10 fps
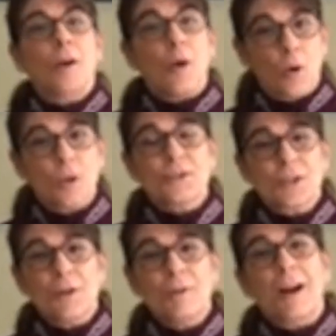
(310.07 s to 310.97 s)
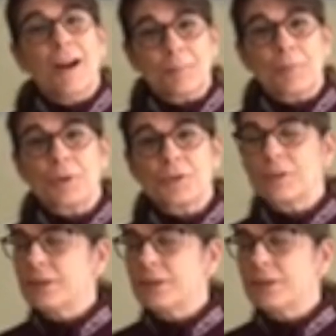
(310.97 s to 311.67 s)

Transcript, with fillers: Also, on a personal